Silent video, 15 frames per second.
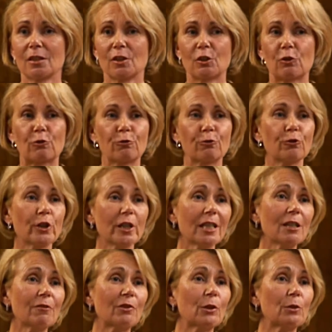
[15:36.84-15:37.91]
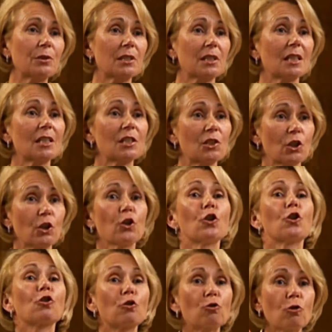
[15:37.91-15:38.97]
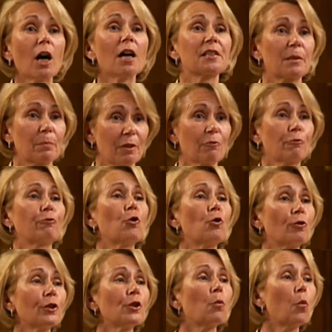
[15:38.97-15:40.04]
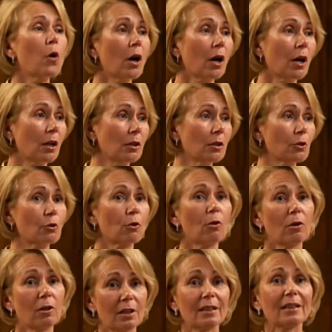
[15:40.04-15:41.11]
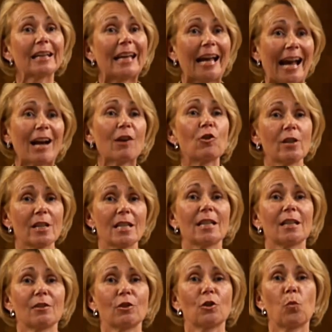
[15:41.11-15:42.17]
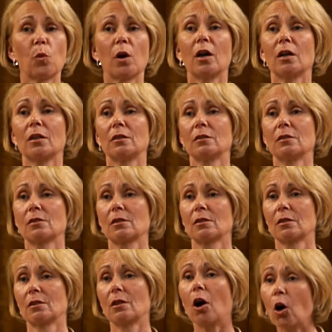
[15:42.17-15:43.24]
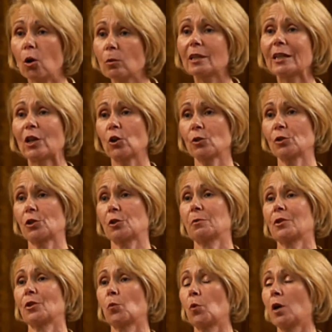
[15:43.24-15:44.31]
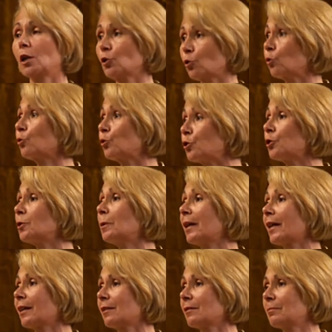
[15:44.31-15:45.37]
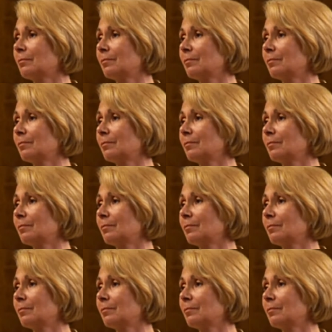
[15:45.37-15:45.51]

free of those things that you're grasping for in the world or carrying in the world, holding on to in the world or doing.